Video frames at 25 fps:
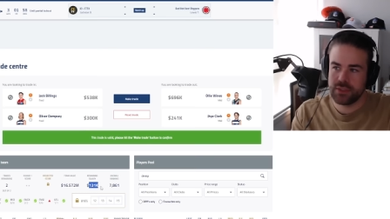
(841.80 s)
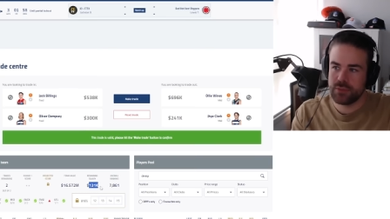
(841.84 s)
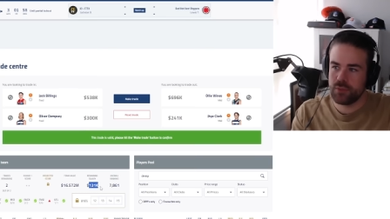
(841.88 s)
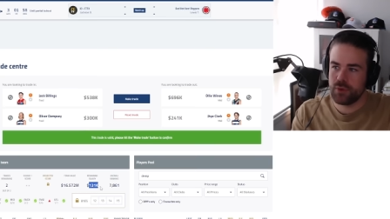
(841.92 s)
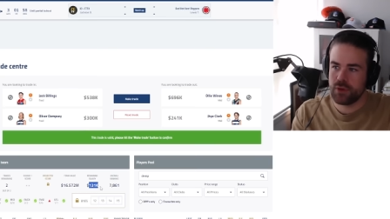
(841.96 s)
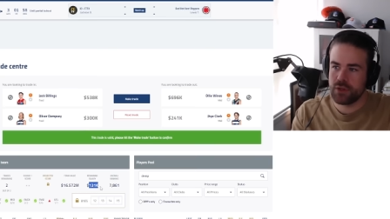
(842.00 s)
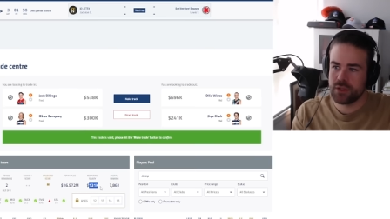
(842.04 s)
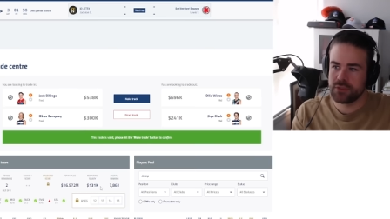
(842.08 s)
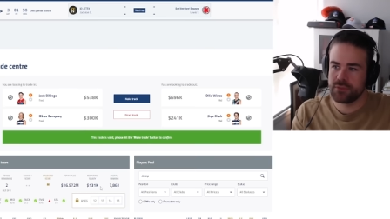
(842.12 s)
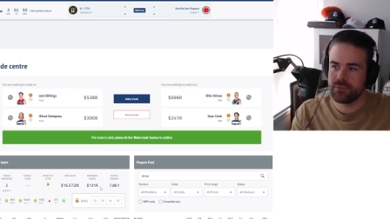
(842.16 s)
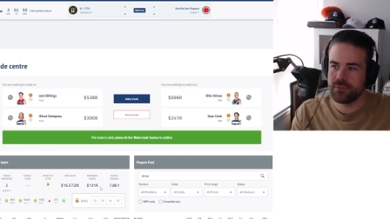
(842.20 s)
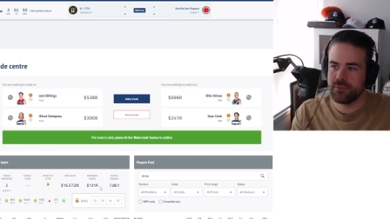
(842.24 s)

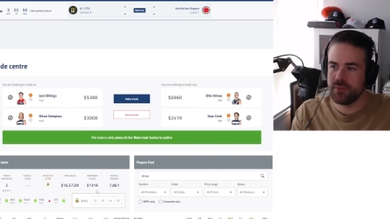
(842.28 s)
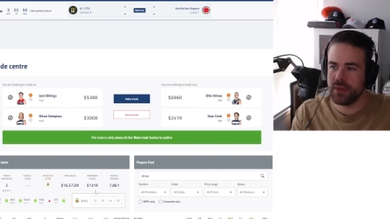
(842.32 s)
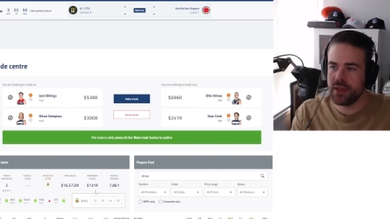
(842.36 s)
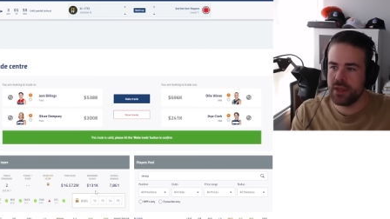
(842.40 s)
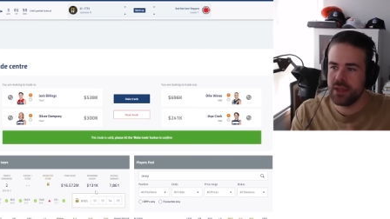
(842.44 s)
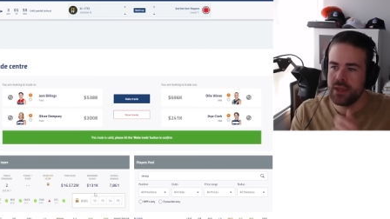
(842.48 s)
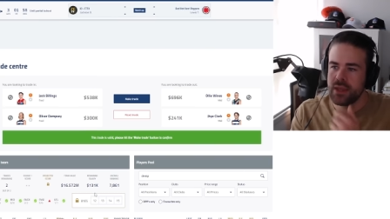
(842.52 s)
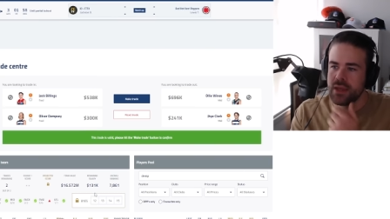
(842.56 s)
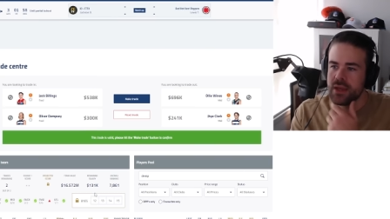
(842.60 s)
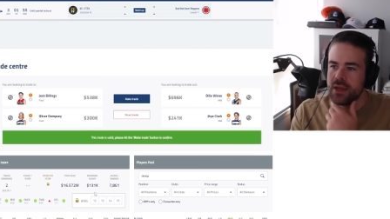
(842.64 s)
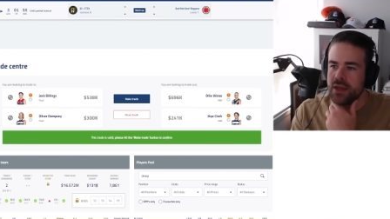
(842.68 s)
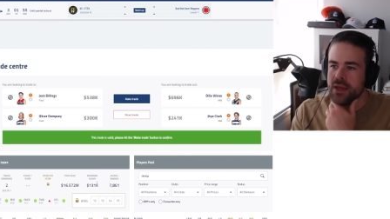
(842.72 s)
works for
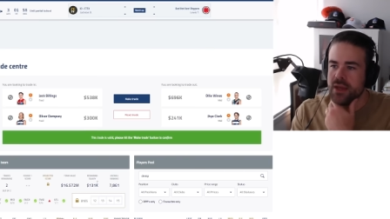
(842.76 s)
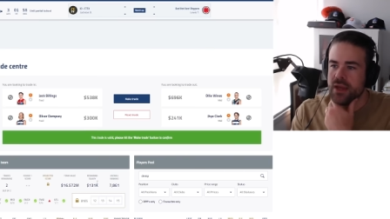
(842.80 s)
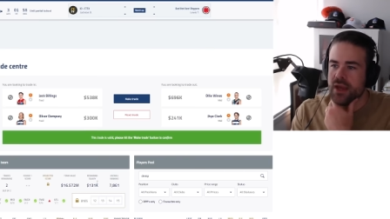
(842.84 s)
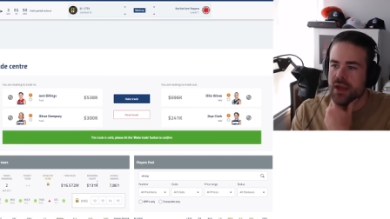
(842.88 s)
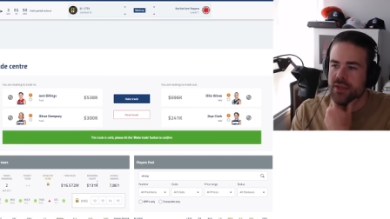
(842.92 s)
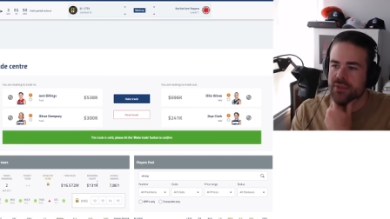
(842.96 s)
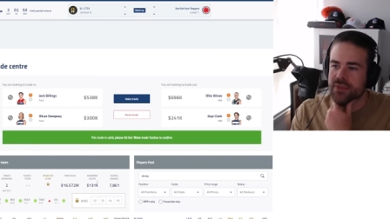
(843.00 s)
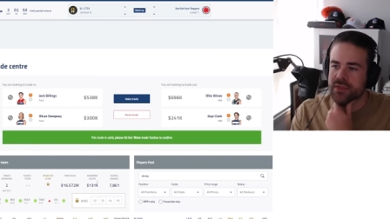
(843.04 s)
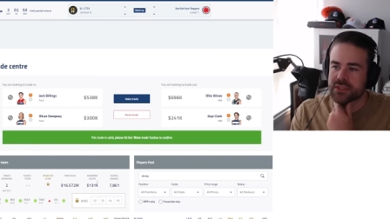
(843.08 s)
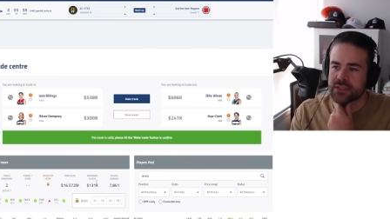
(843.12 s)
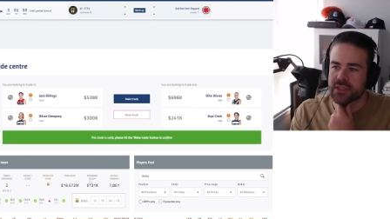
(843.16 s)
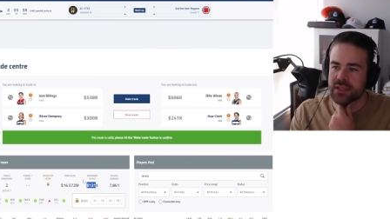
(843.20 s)
me.
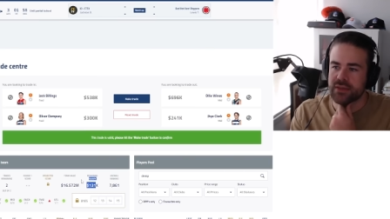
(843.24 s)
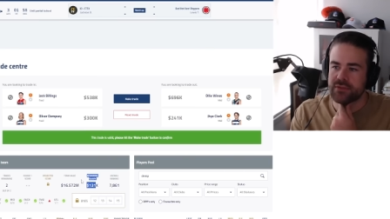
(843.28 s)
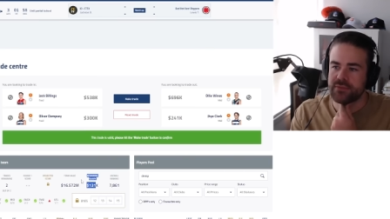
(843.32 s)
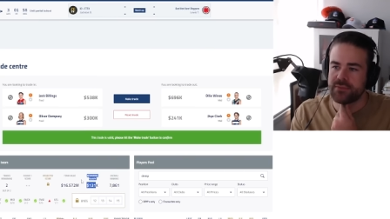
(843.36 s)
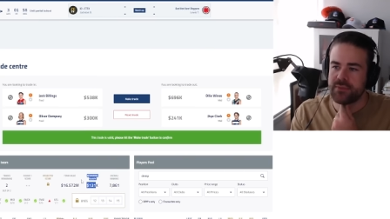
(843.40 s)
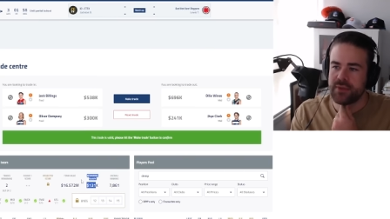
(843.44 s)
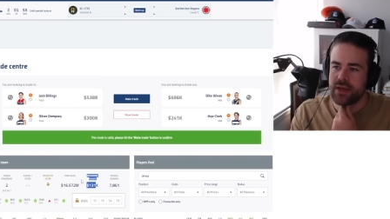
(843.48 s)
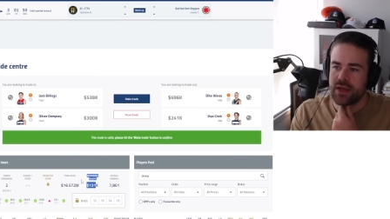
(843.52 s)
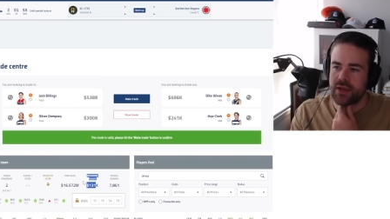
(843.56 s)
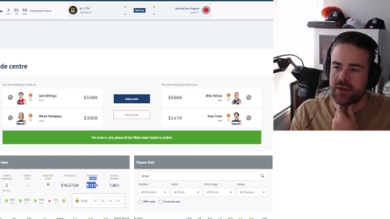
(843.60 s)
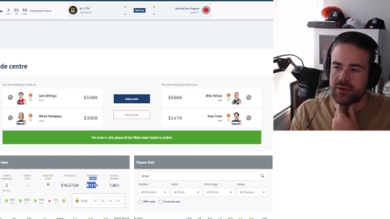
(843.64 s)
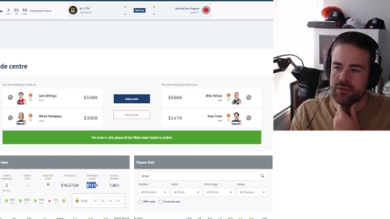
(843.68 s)
And this leaves
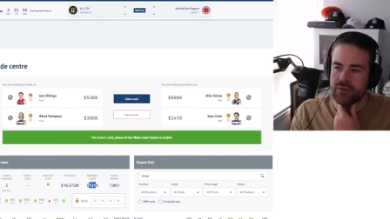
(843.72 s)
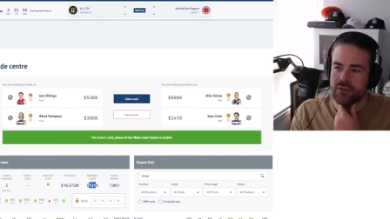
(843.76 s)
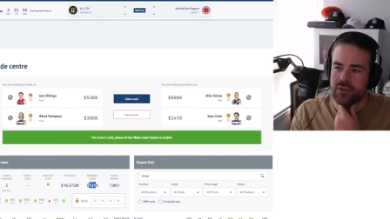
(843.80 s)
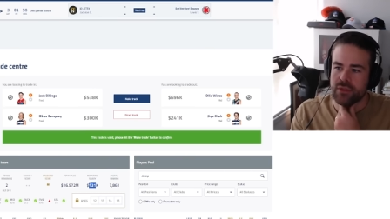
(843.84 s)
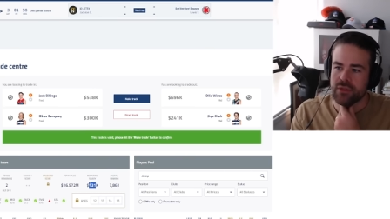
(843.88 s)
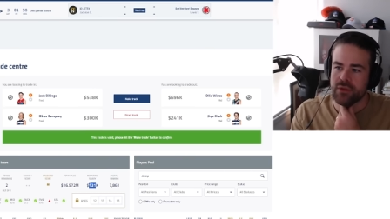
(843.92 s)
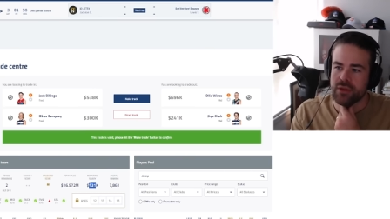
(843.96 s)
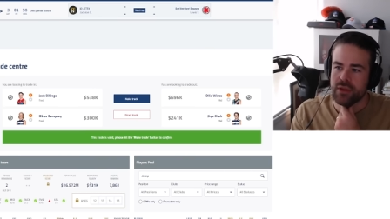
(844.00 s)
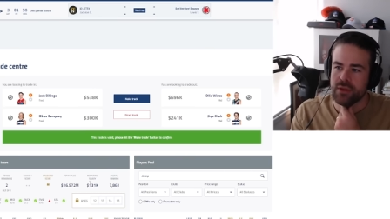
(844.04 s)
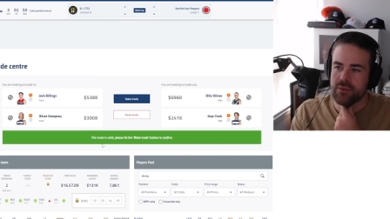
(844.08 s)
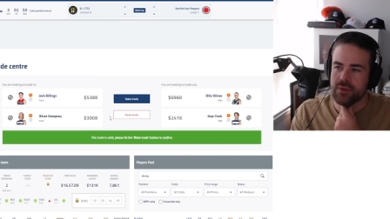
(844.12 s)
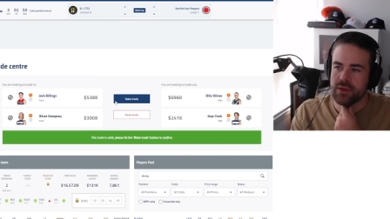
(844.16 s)
me
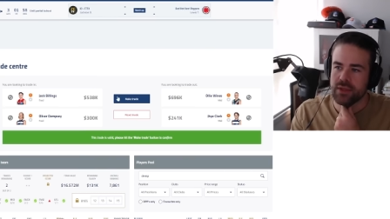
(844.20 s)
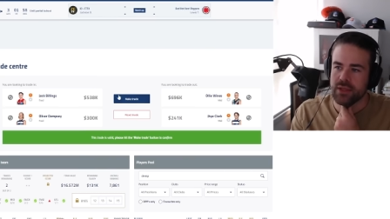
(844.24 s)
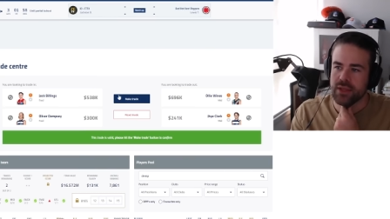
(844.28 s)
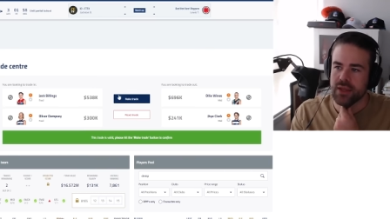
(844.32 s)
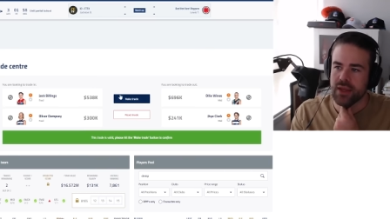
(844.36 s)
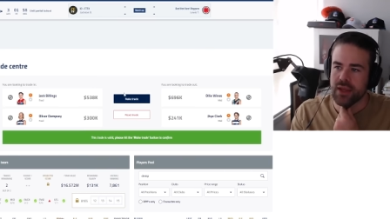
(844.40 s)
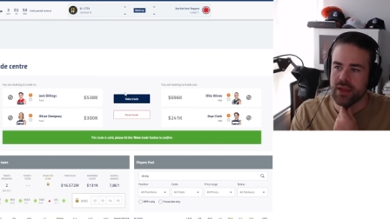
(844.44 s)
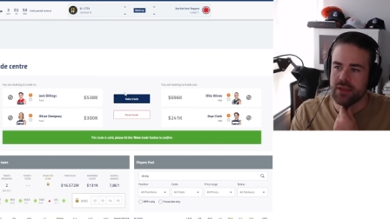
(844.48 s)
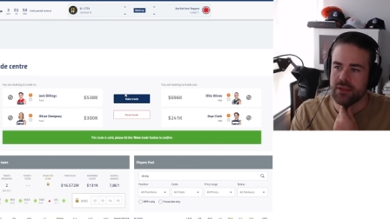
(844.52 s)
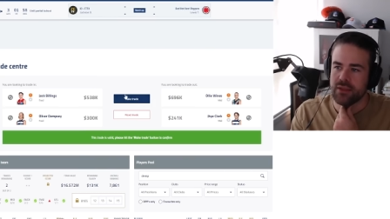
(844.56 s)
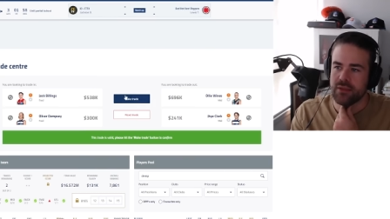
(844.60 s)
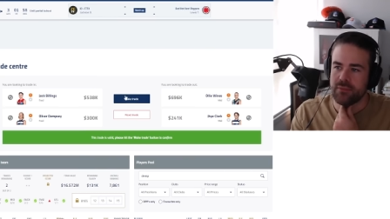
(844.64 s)

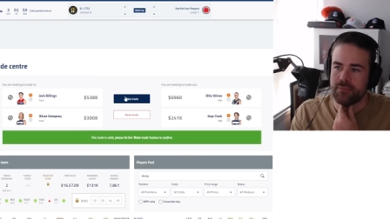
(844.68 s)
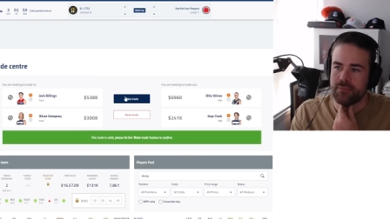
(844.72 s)
131K in the